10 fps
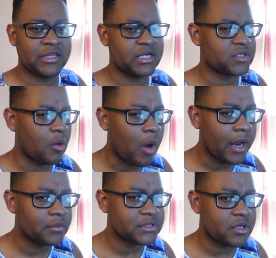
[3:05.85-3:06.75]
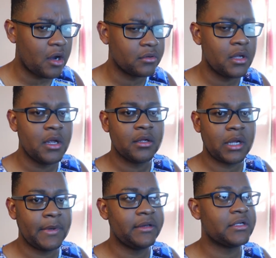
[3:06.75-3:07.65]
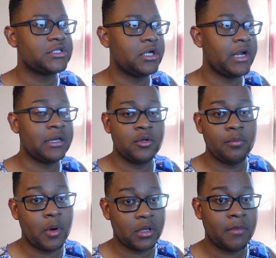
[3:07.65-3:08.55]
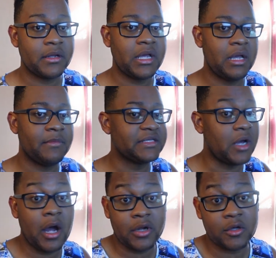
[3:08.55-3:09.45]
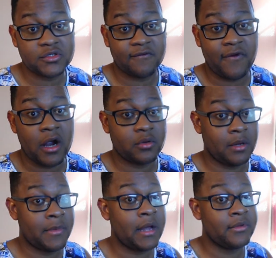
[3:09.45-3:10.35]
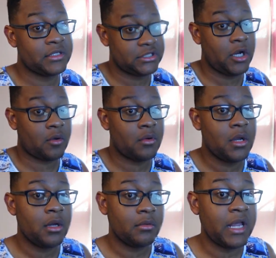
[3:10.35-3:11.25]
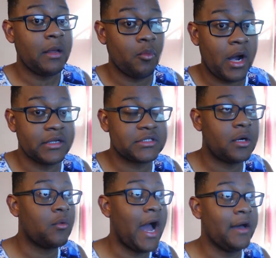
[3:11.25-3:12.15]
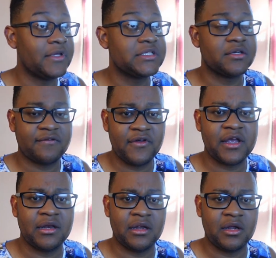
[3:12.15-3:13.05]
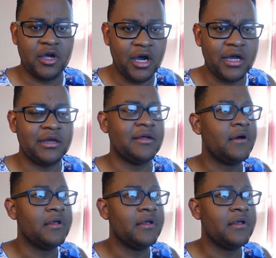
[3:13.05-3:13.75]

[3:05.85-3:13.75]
I think it's called Wilds. It's called coming out next year, and a new Pokemon game. That's all I know so far coming out next year game wise. So wow, this looks freaking good.